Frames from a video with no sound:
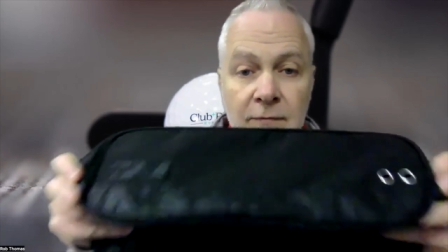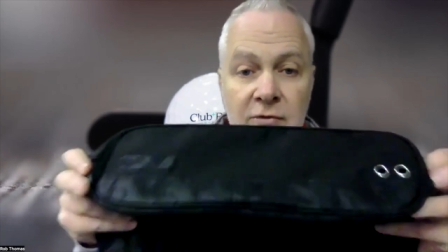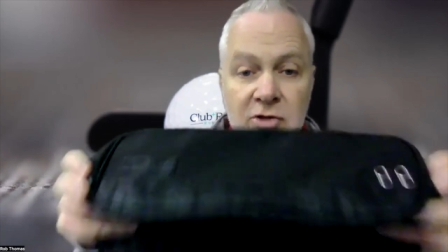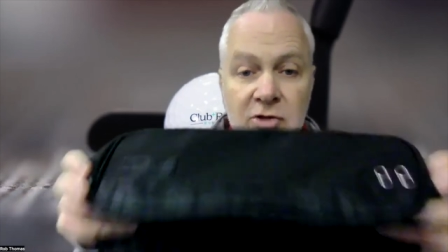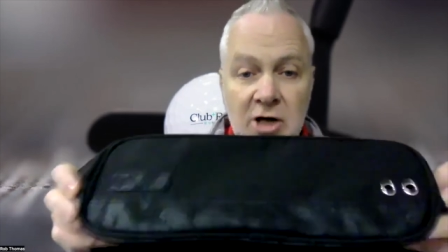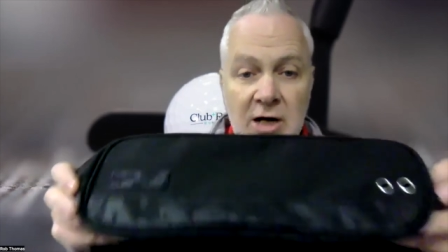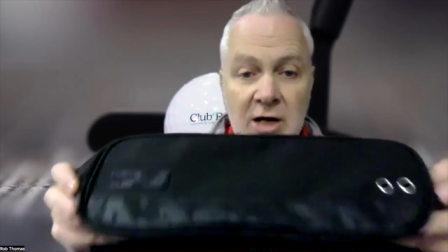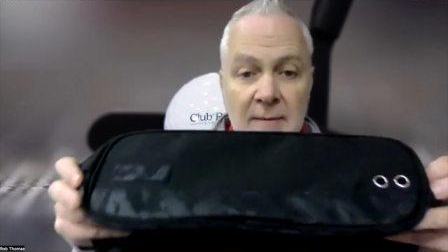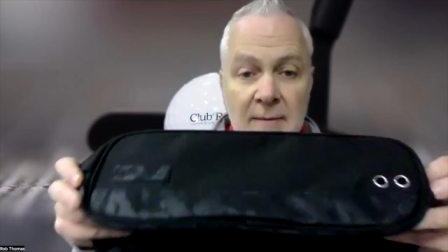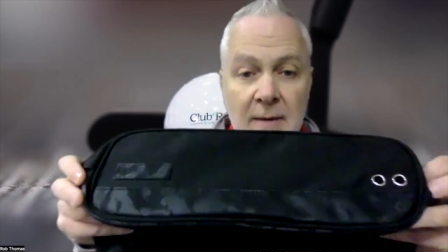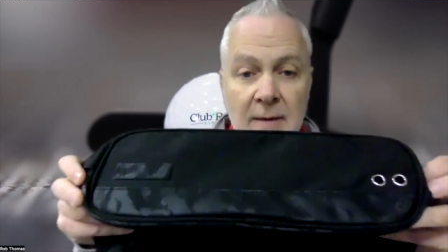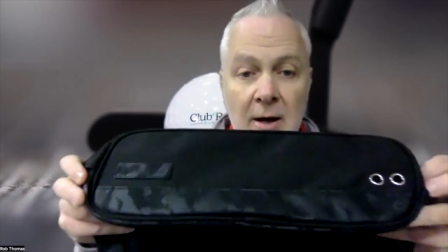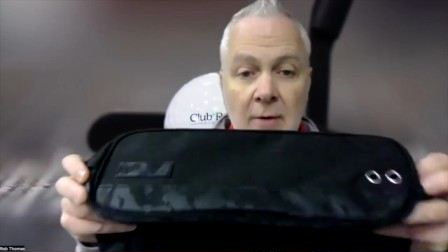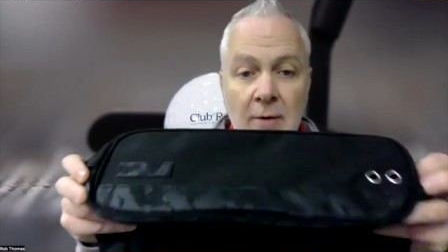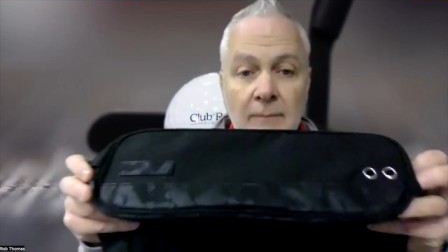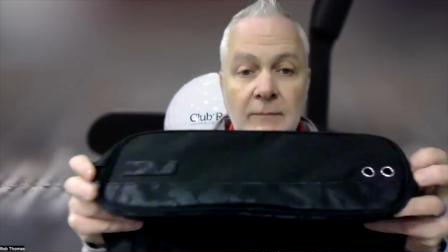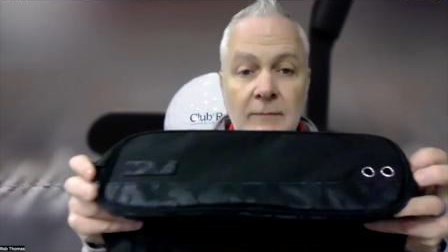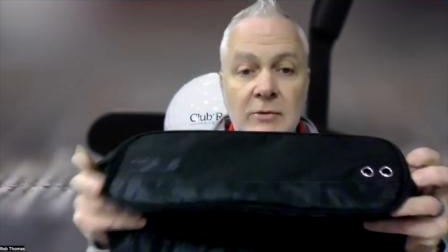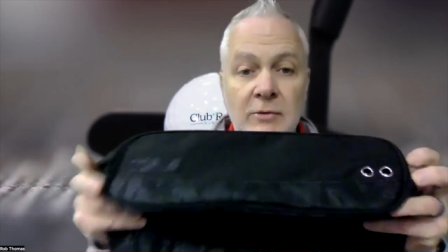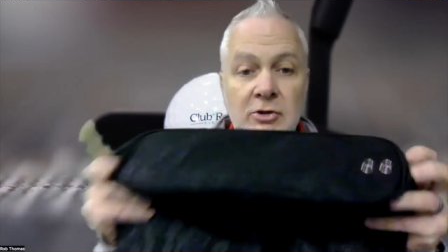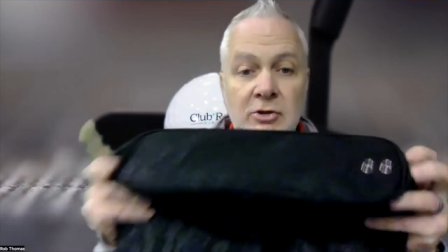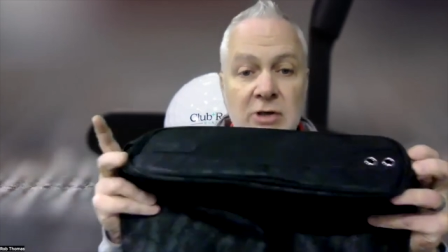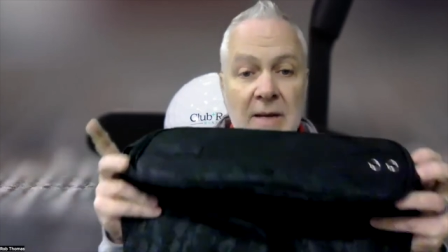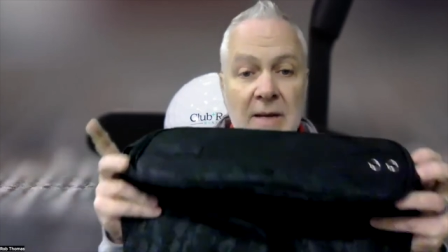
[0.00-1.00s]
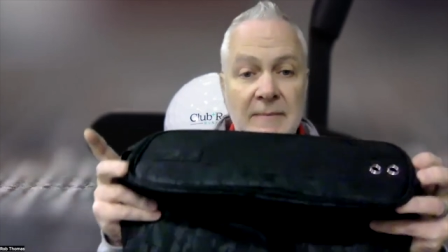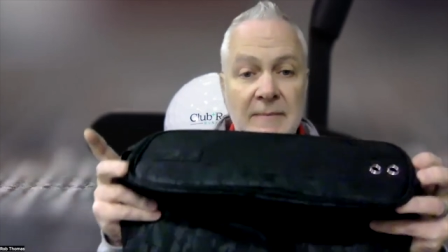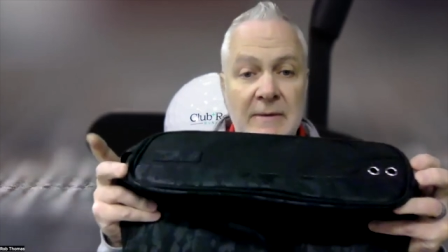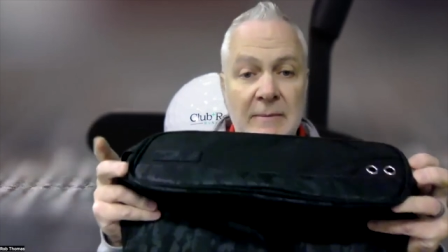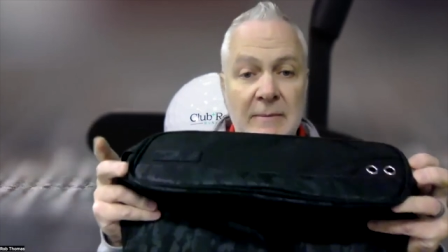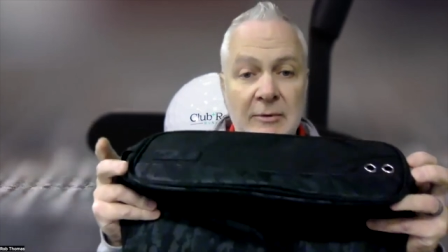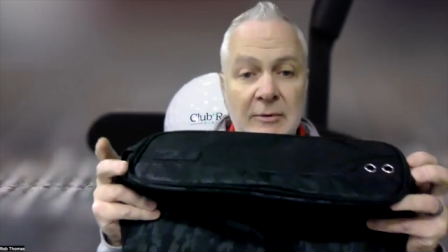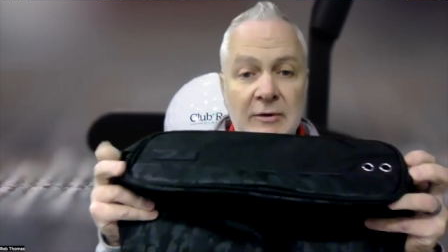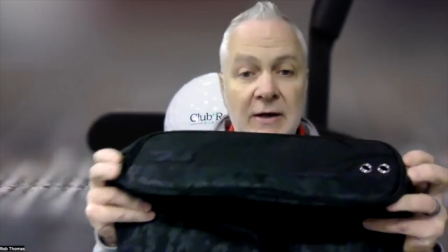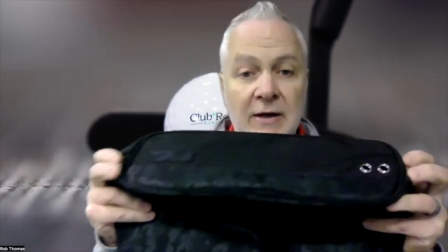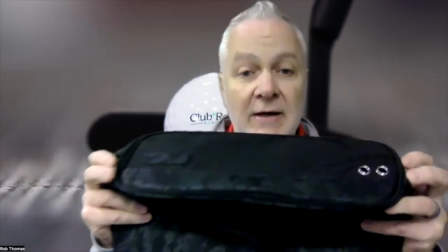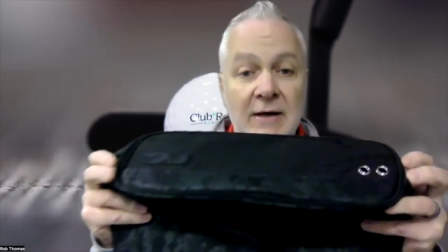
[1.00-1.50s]
Check them out,
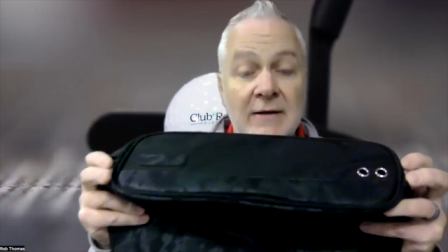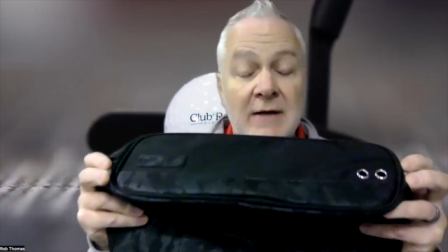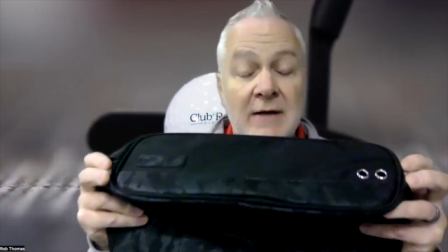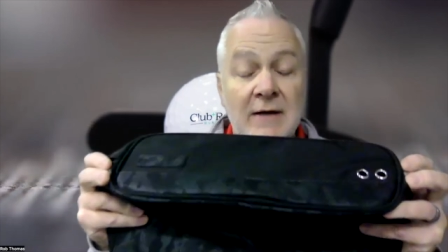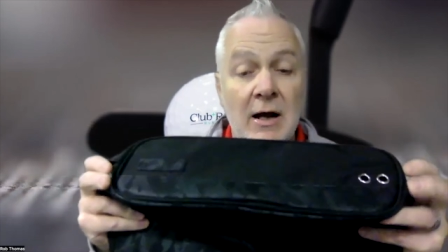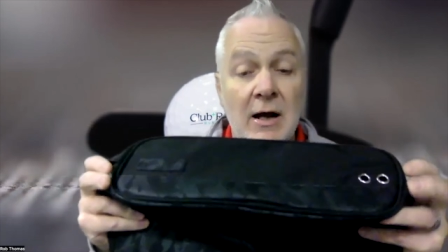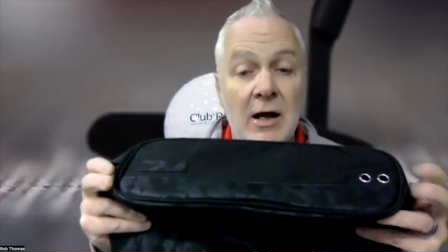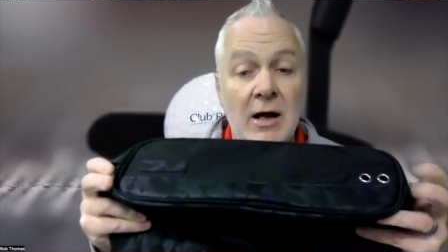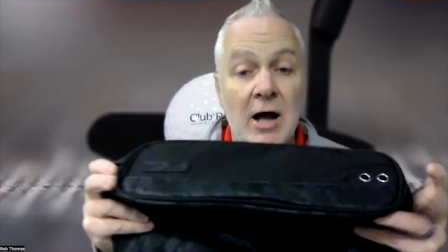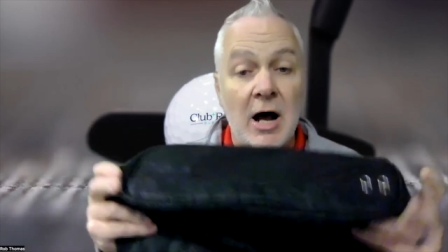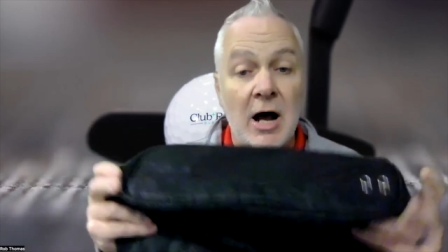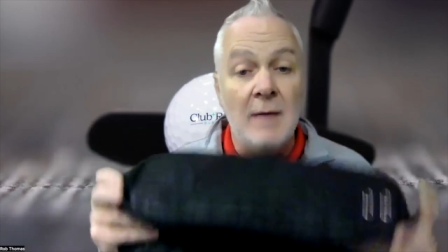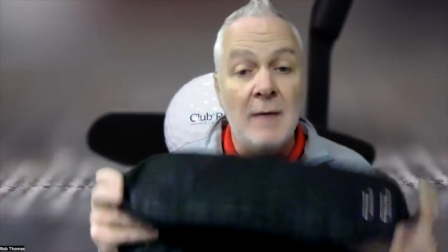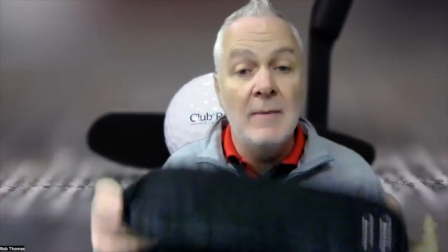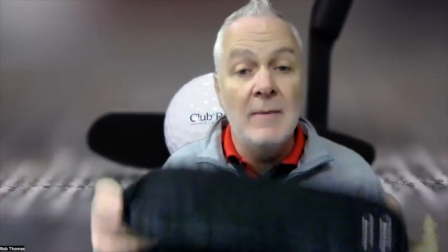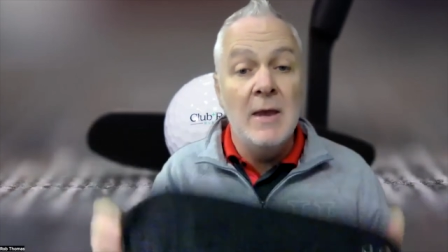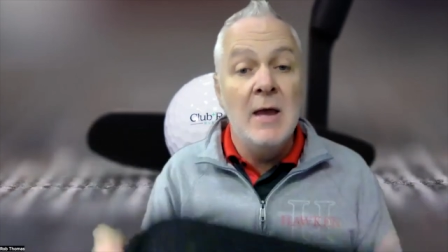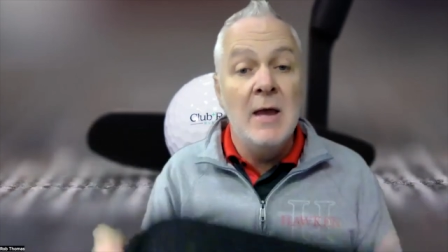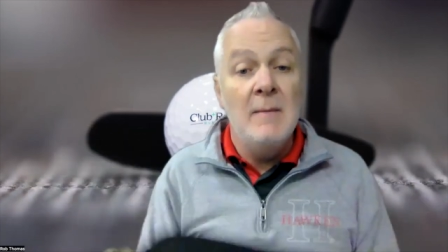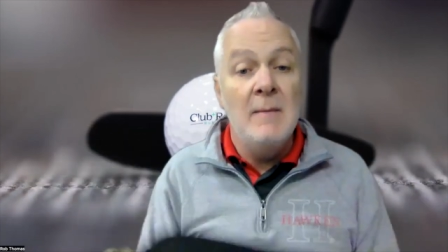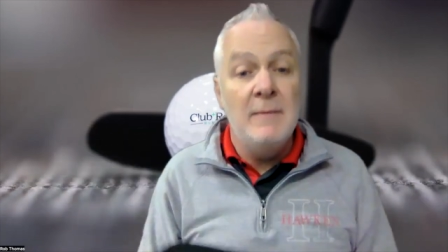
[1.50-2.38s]
shopdoubletake.com.